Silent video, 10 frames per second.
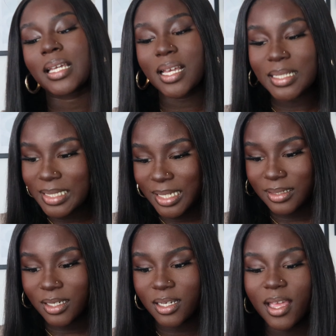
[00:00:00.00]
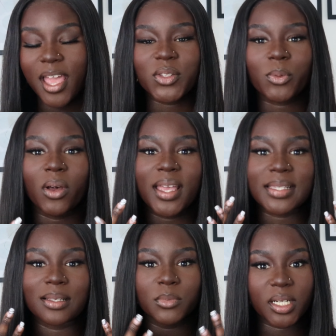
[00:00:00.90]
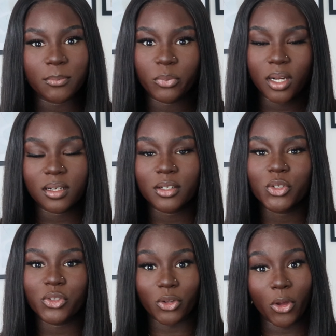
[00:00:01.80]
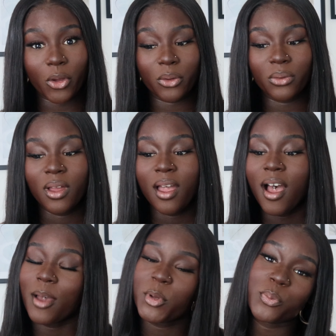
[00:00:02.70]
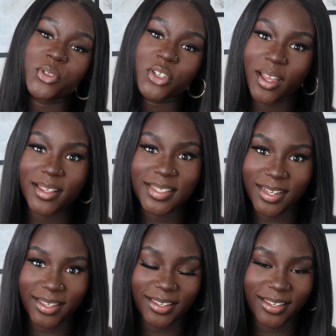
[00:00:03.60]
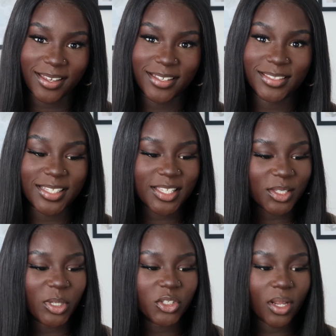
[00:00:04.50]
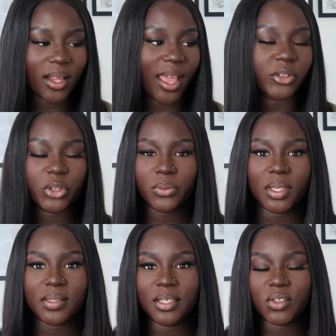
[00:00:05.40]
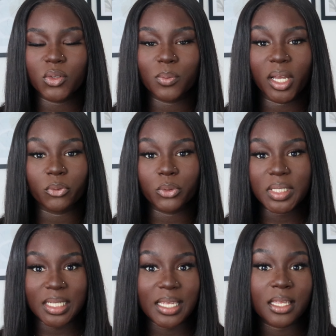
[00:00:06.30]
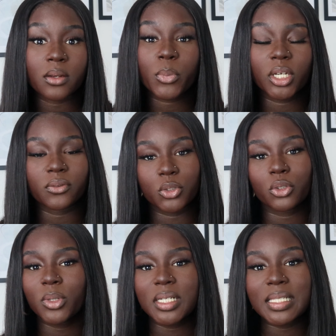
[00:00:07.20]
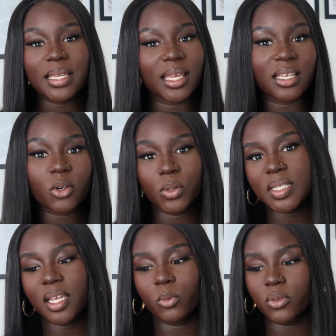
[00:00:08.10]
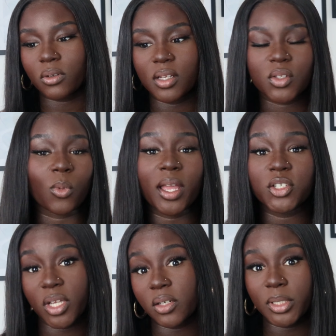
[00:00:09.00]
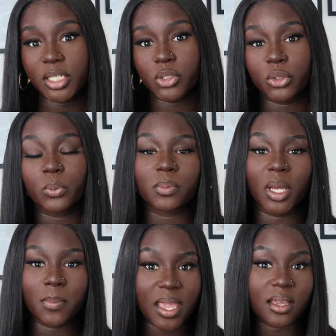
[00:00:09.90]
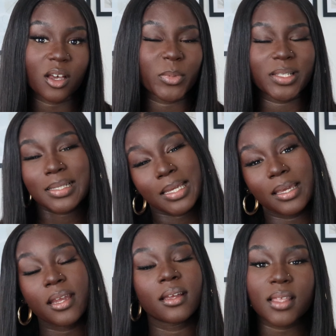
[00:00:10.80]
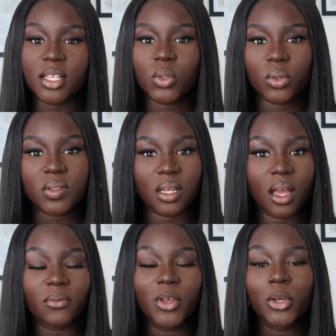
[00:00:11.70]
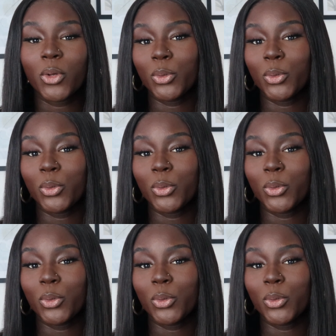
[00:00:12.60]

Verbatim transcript: concealer, as well as some lip products. So I'm hoping you guys like it. This is me trying to add new things into my routine. But if you do want to see any content with regards to what I generally do with my makeup and skincare and that sort of stuff,